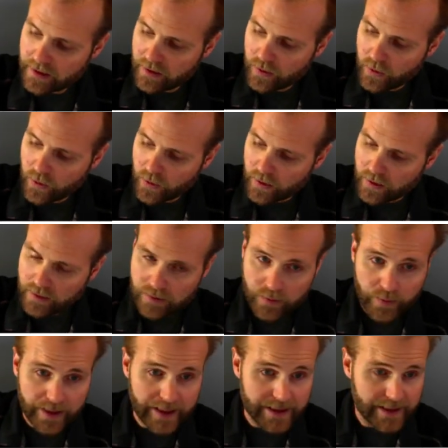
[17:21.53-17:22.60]
or
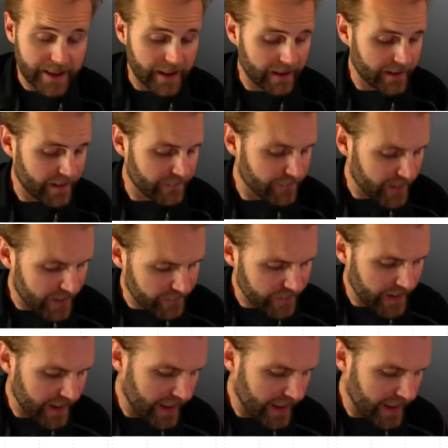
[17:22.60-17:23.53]
we can take that 5K